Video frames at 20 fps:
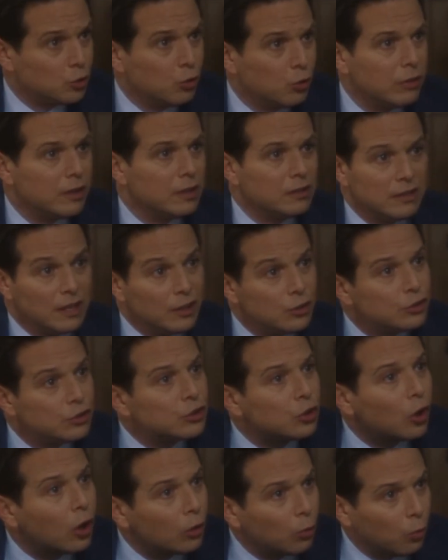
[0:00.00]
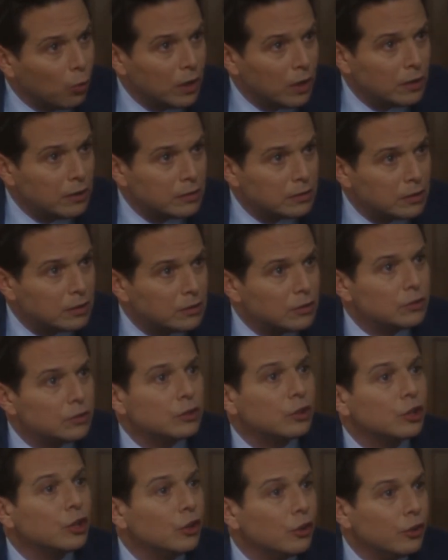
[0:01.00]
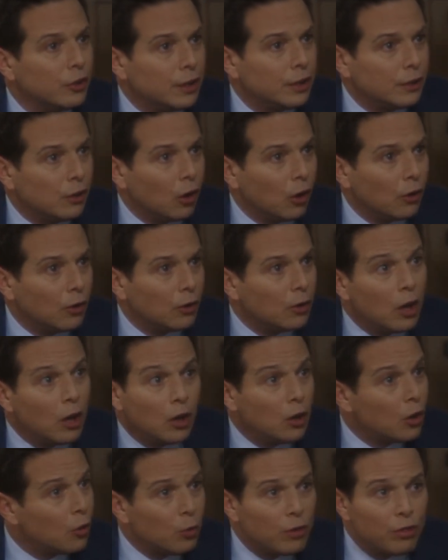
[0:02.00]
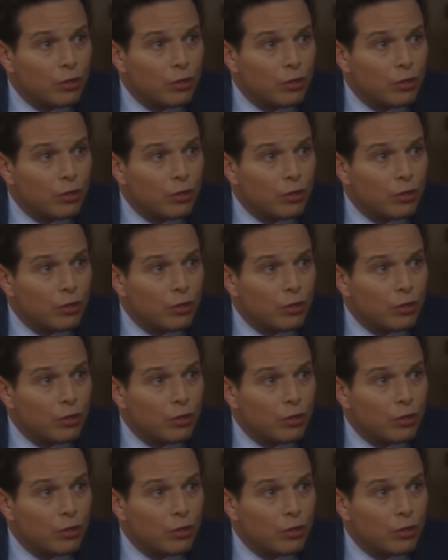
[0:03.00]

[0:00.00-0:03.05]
is, their star witness is a security guard with no